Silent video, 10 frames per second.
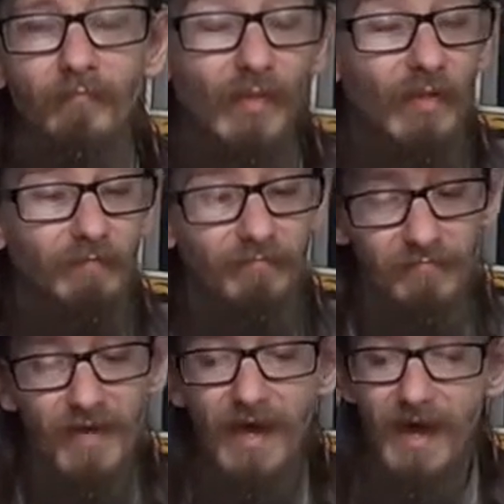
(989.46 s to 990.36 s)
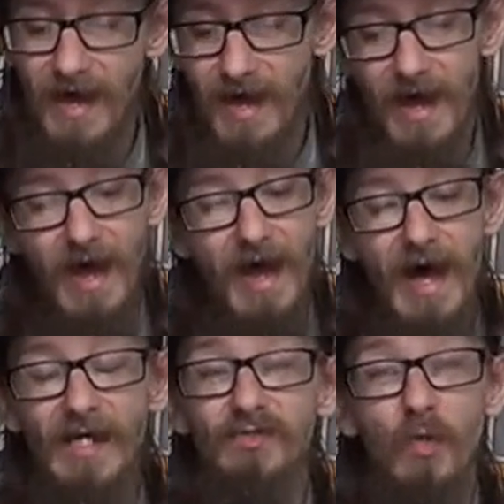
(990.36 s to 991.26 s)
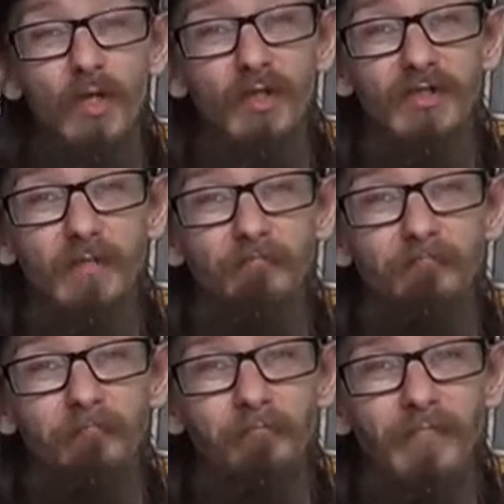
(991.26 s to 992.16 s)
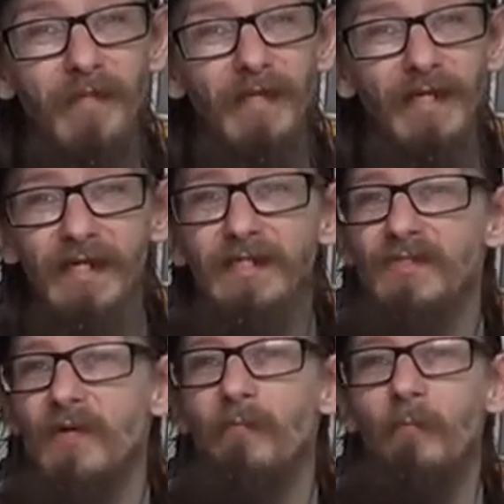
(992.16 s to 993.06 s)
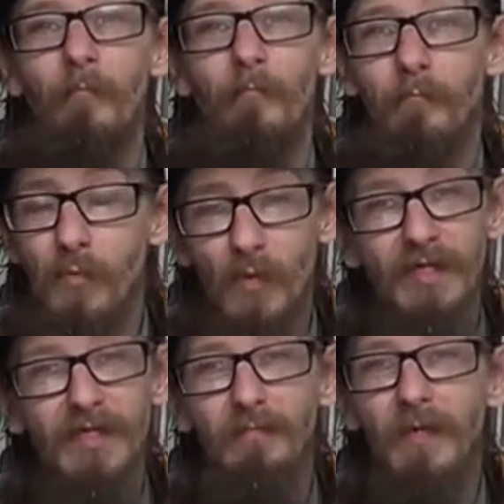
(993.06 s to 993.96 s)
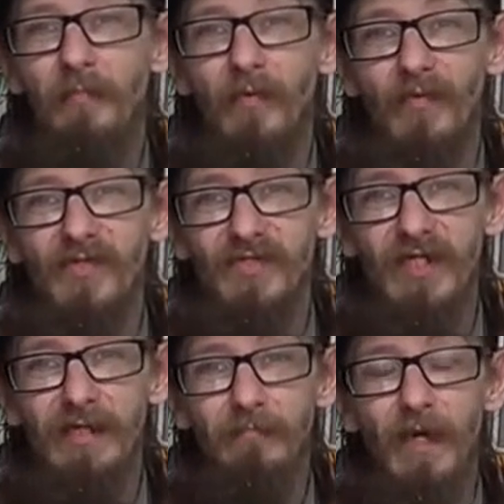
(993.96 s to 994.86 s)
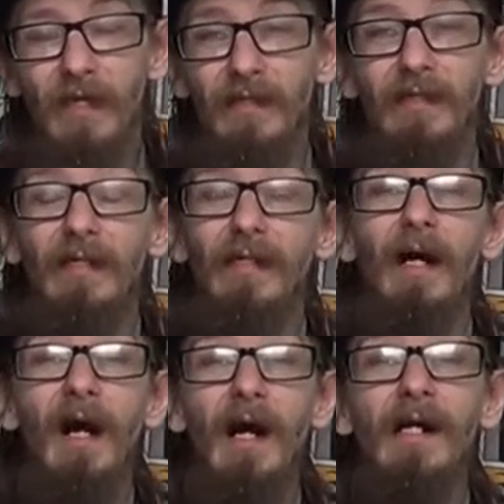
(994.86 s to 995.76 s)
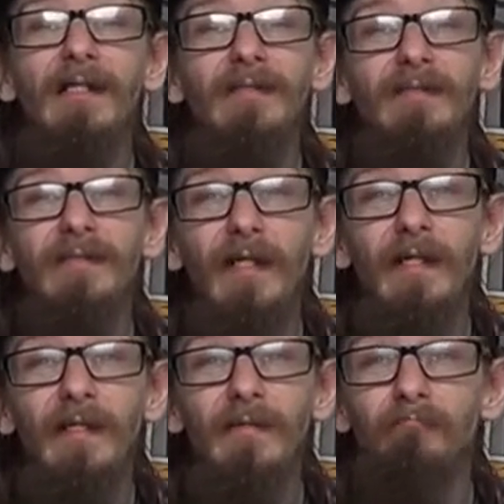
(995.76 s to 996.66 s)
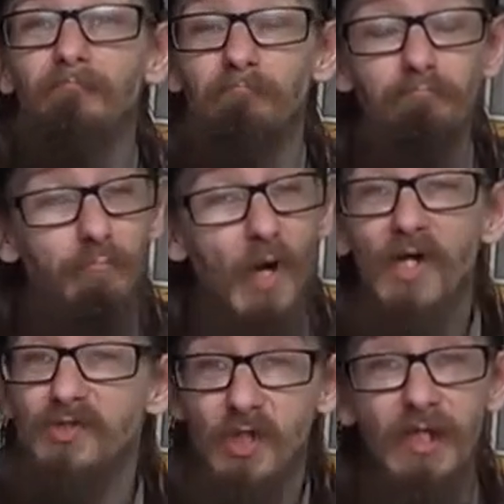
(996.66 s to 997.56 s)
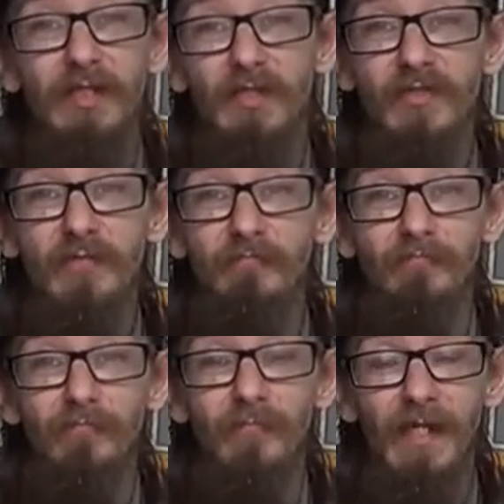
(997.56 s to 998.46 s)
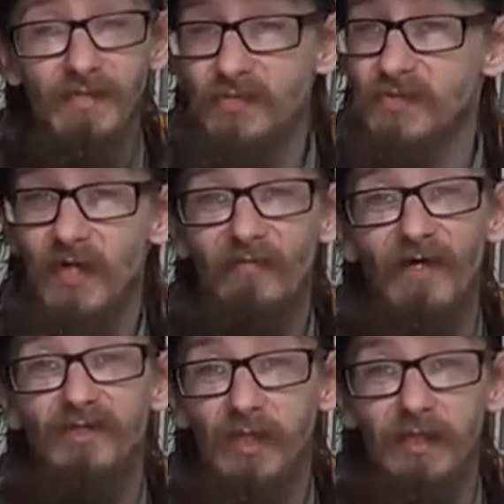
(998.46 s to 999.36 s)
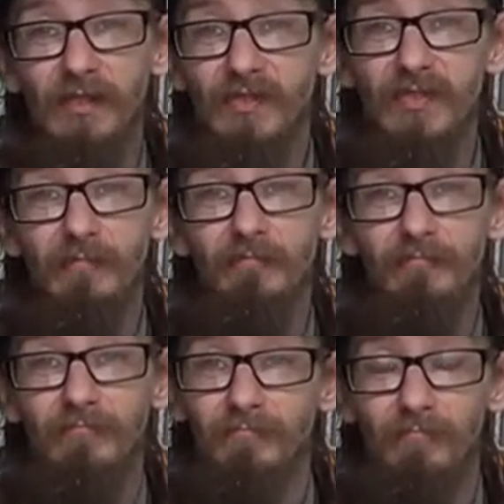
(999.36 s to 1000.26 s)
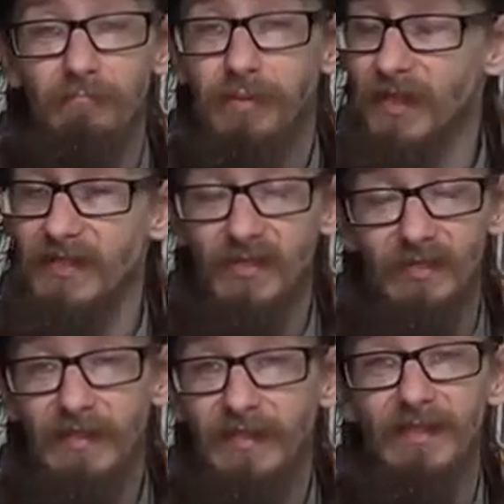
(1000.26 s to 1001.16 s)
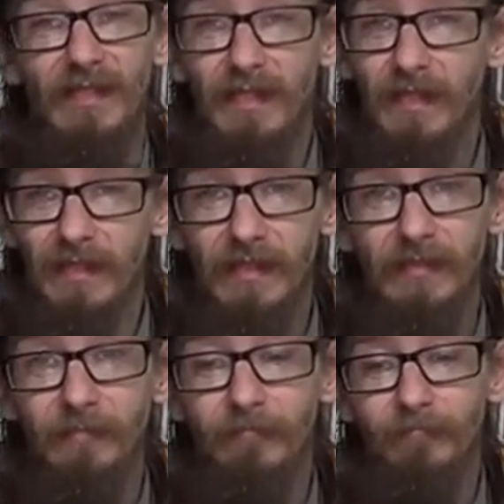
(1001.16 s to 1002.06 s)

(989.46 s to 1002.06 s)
But as Roland, he's a brilliant member of the team and a genius. He's a certified genius, blatantly, clearly.